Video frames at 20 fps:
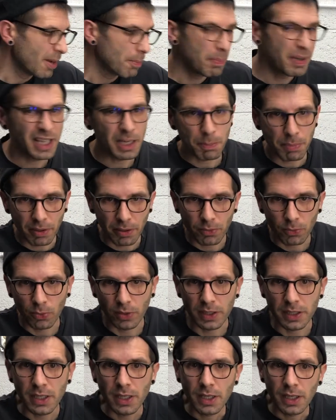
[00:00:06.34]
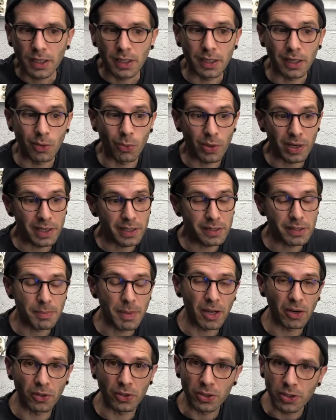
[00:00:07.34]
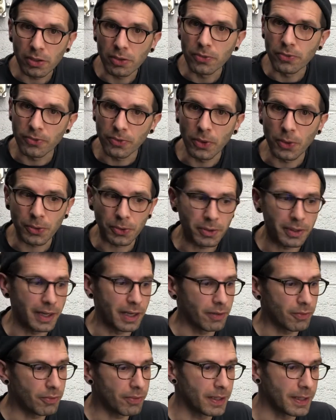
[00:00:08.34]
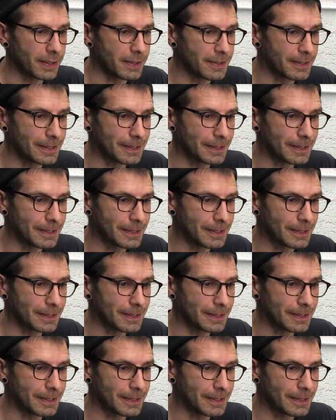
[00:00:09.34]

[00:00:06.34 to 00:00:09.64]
pick apart what it is about a good photograph that